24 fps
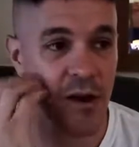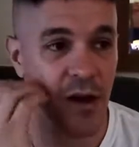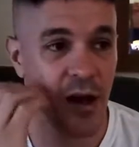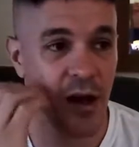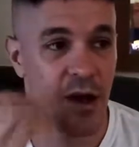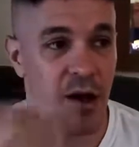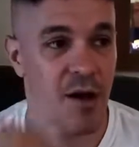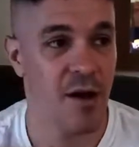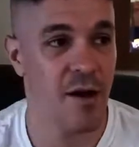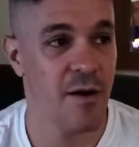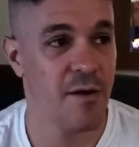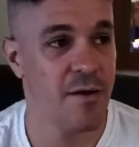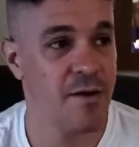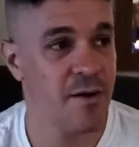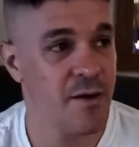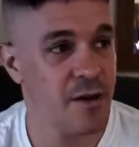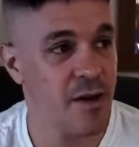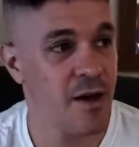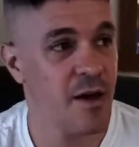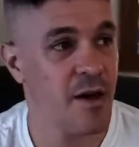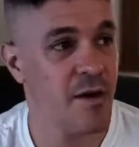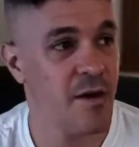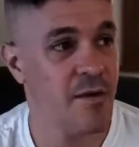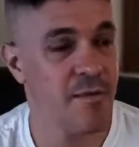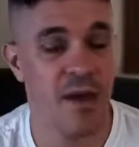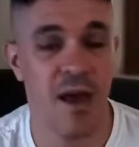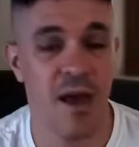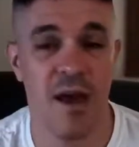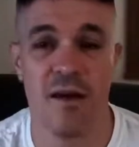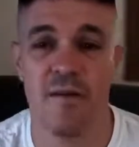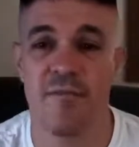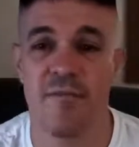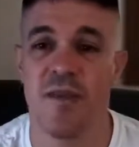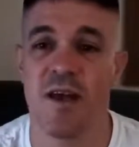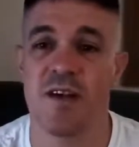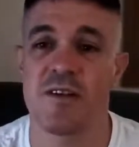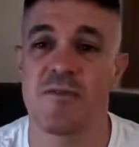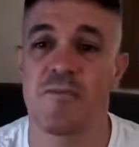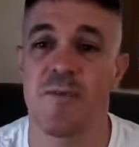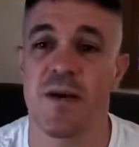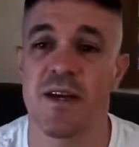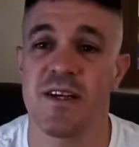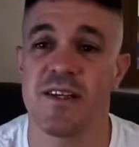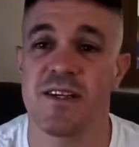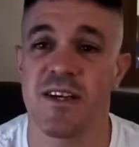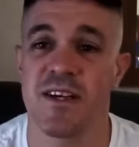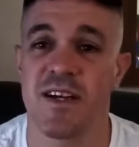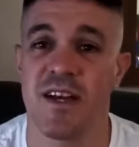And yeah, that's
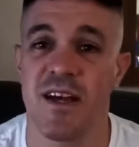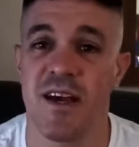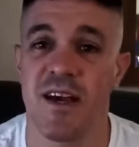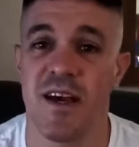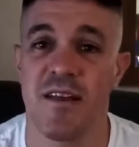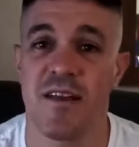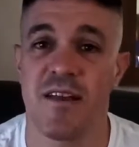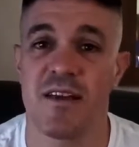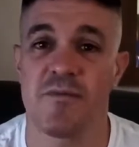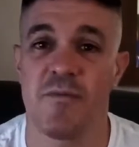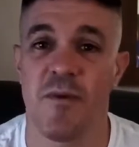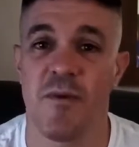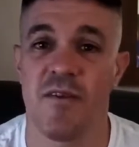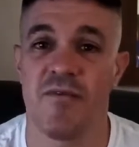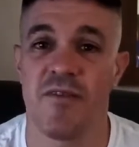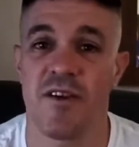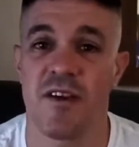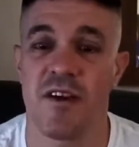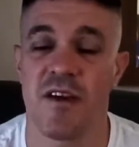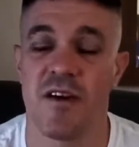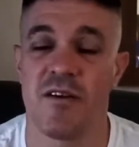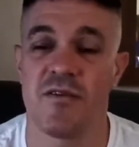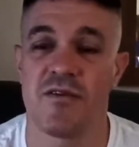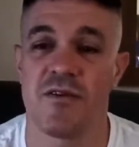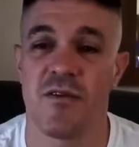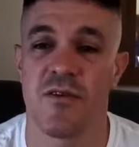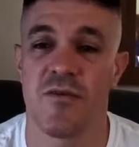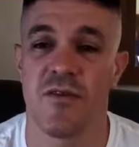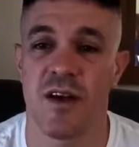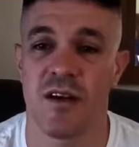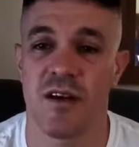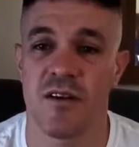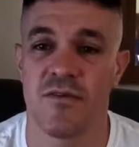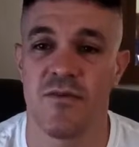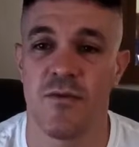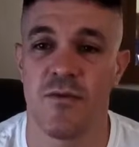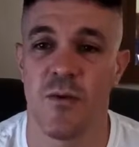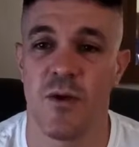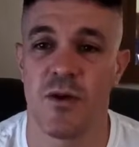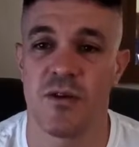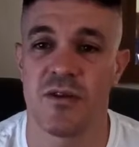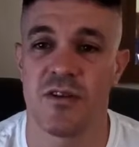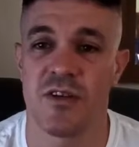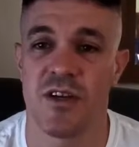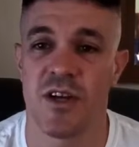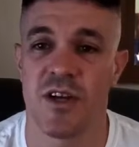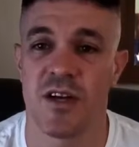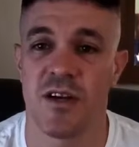basically it. That's my video. So thanks for
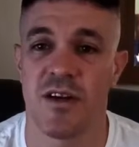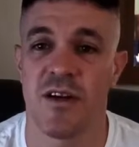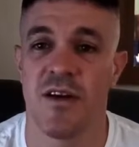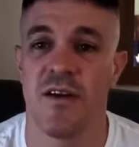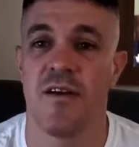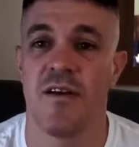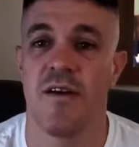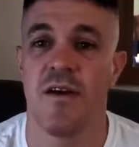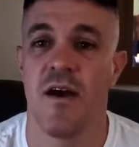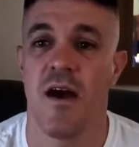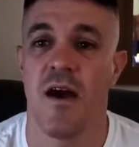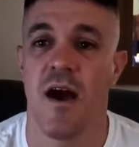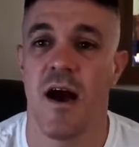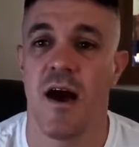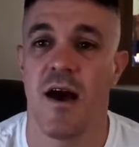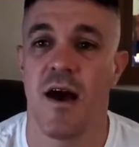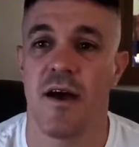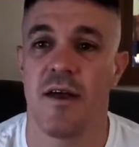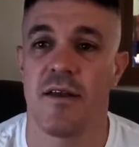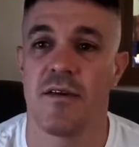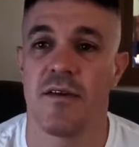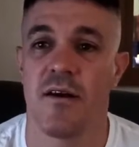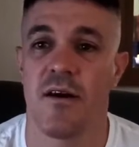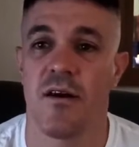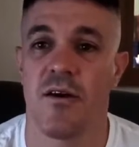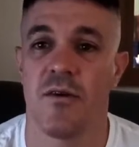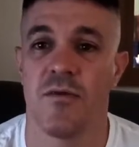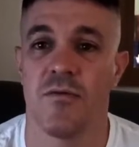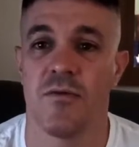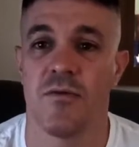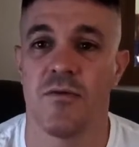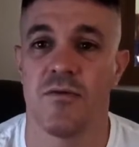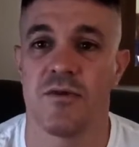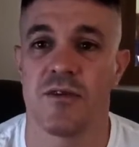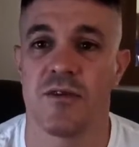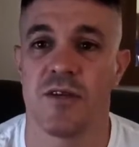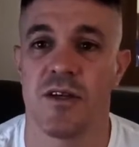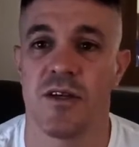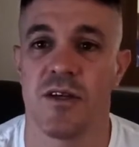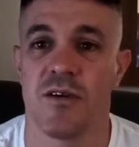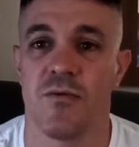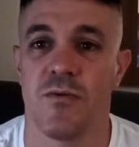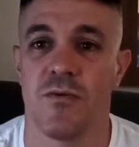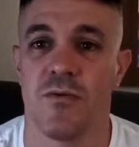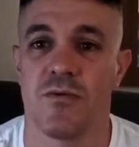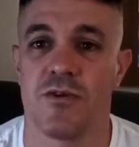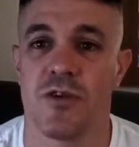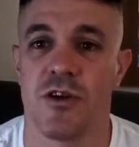watching, and I will see
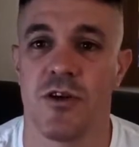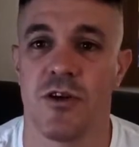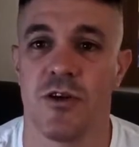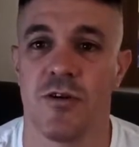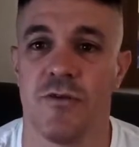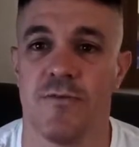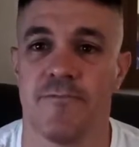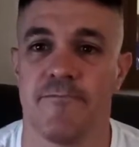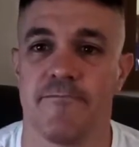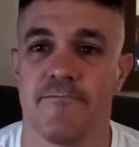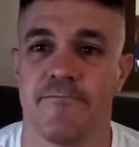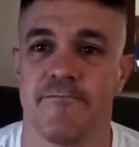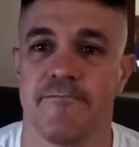you all soon.